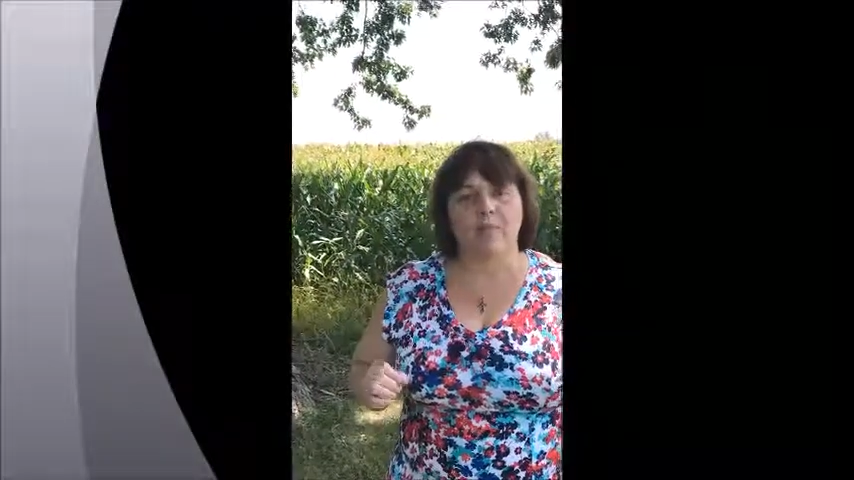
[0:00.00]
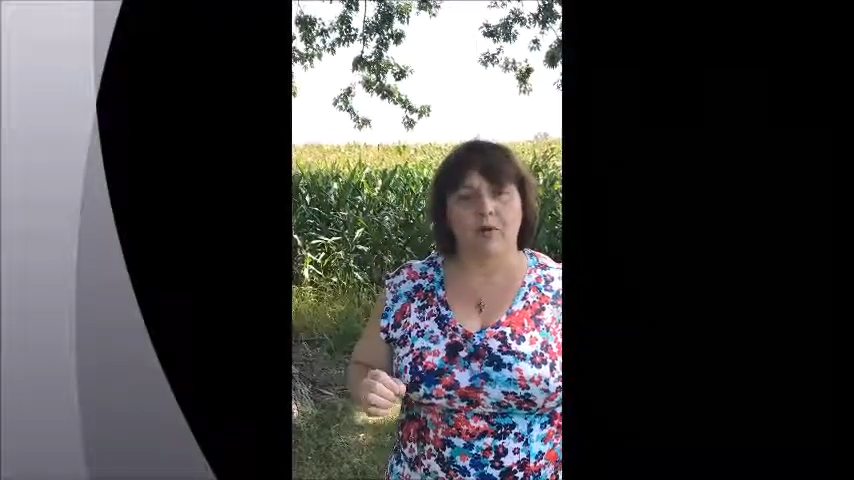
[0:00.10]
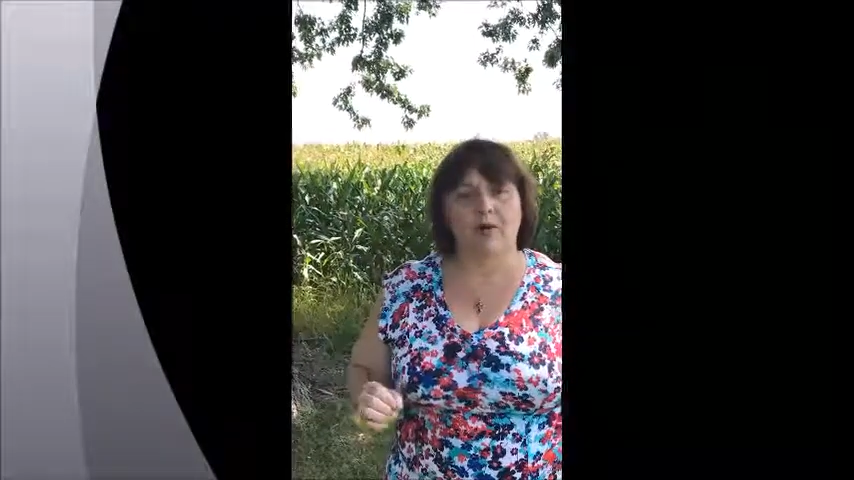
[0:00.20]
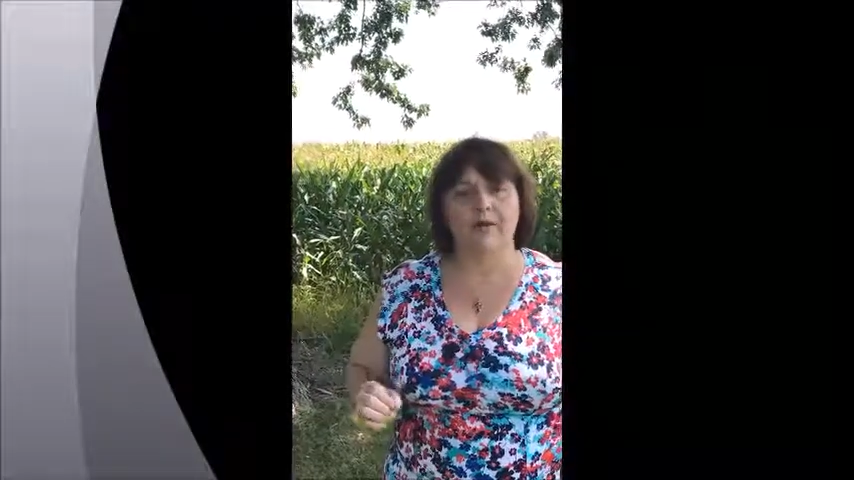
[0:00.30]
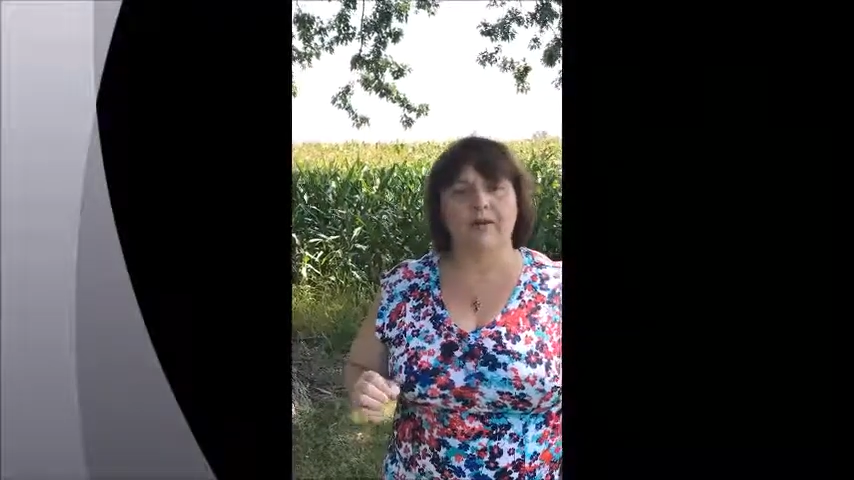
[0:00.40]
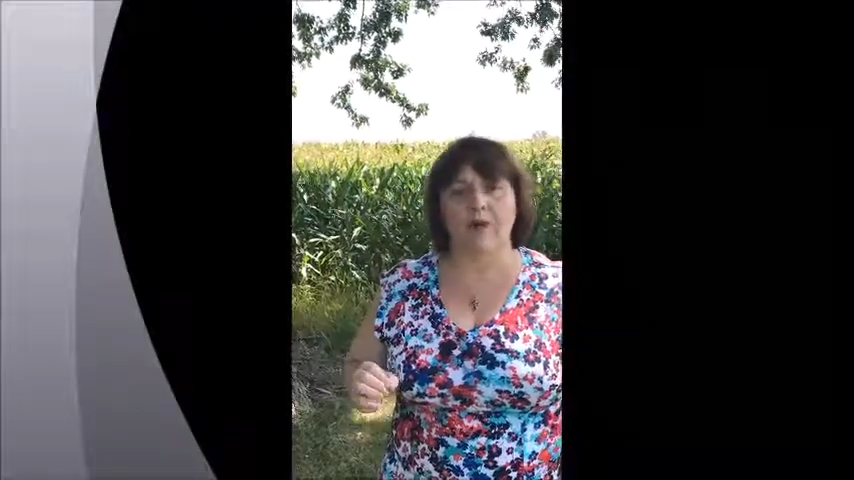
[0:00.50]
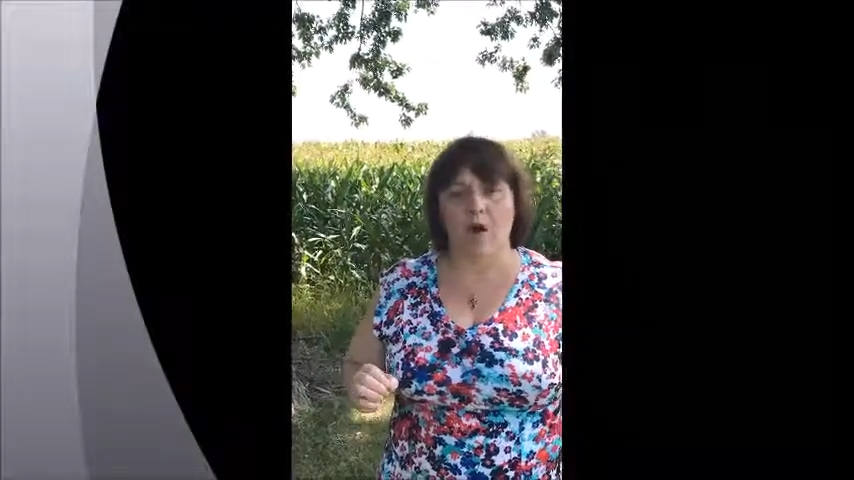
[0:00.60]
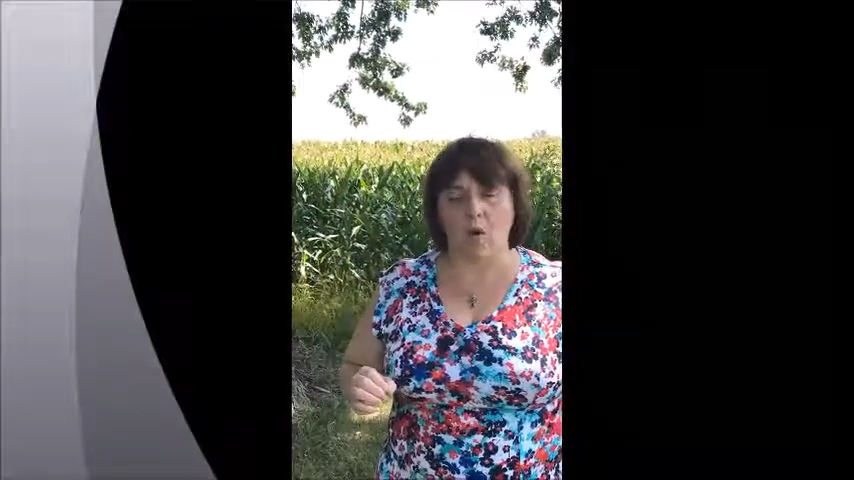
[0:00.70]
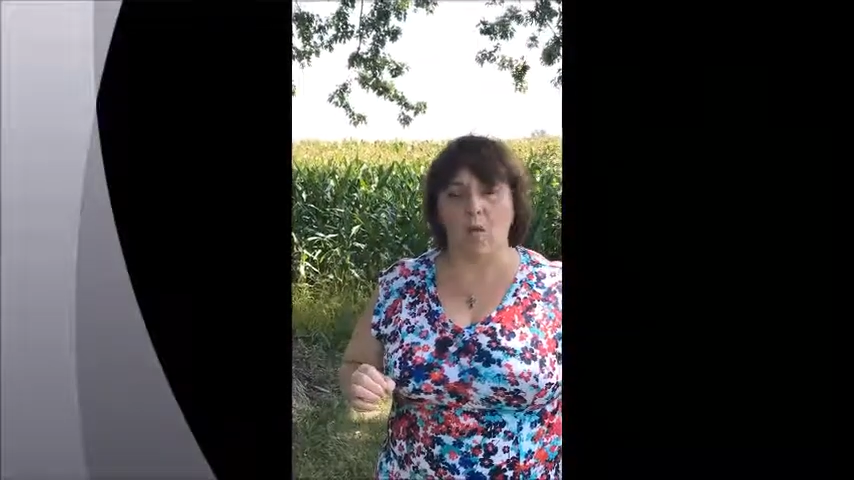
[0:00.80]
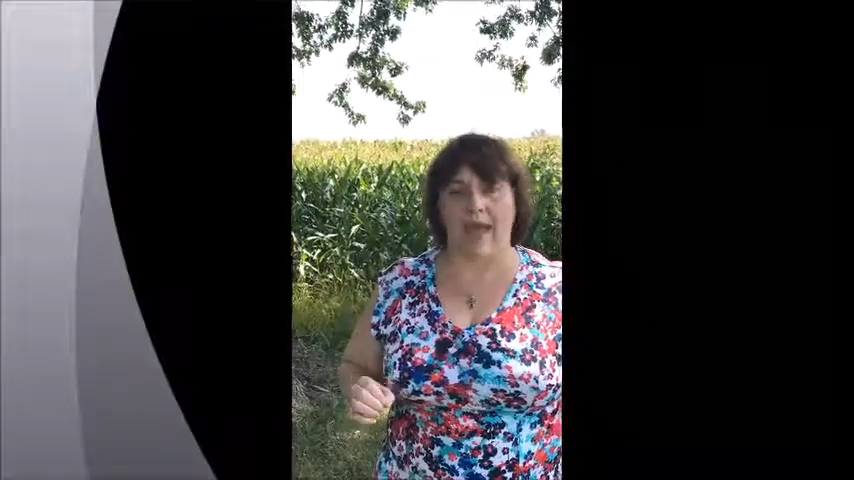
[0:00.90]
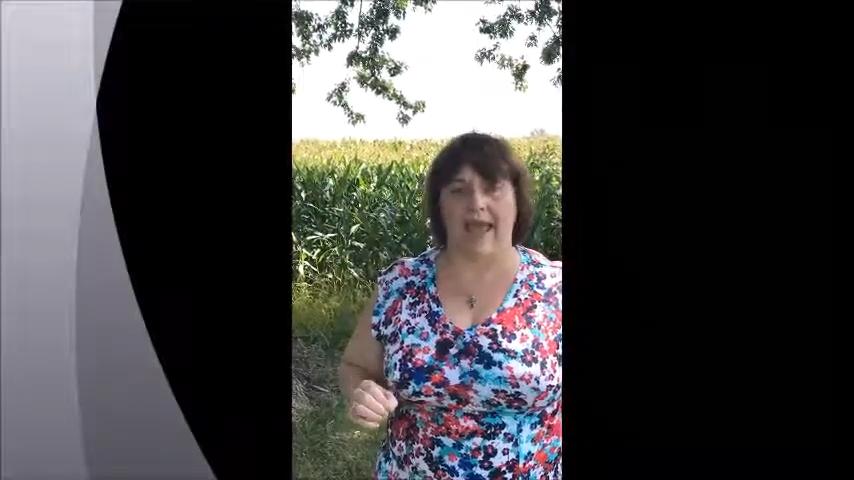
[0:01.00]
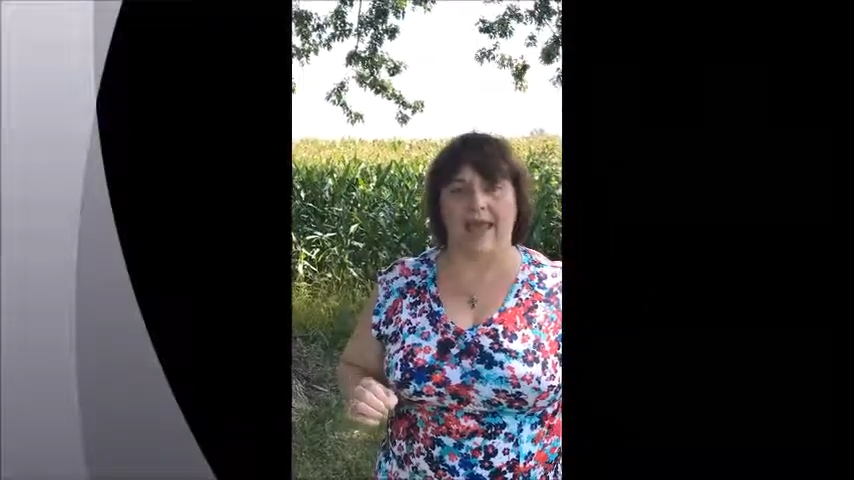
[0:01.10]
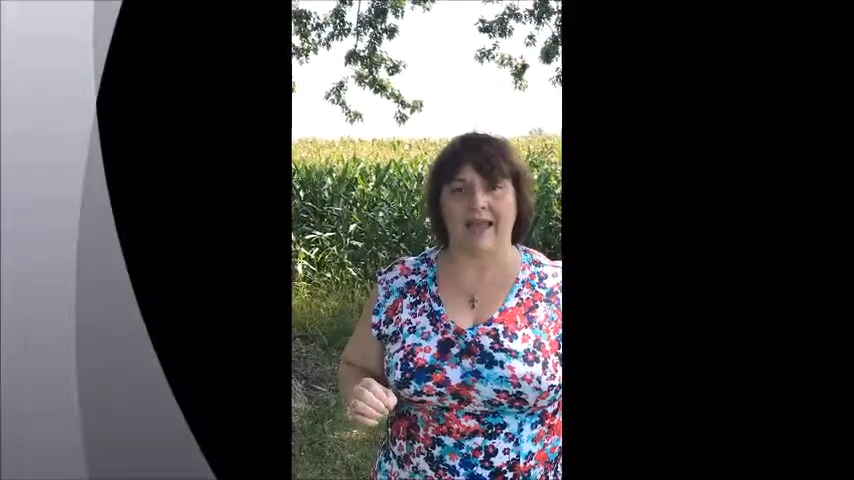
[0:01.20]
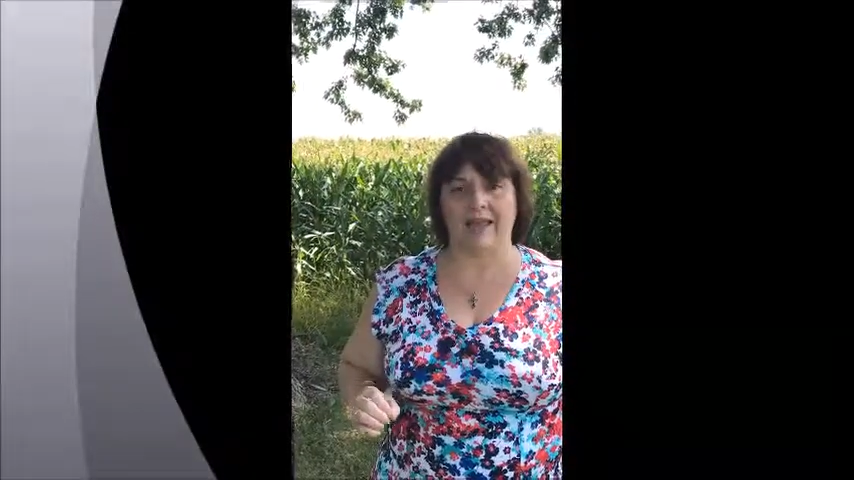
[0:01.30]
books away.